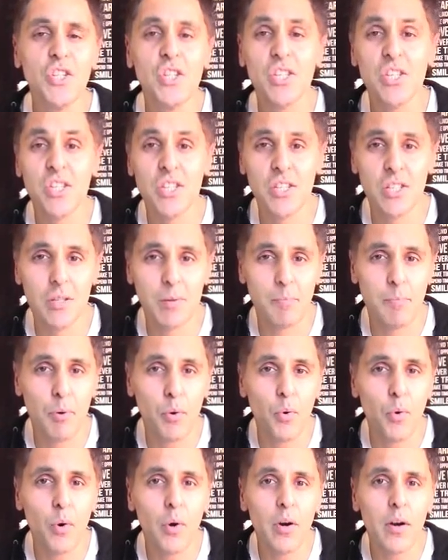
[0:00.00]
just
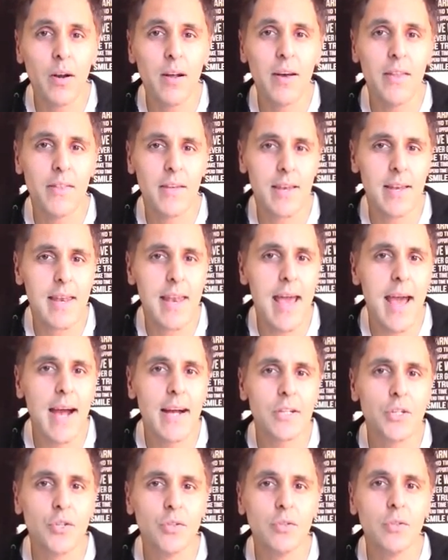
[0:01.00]
support the
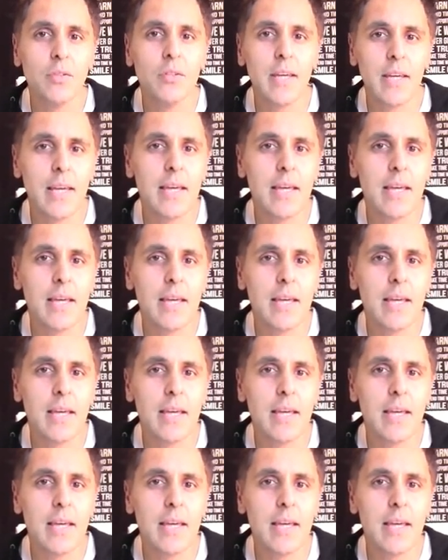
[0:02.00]
natural,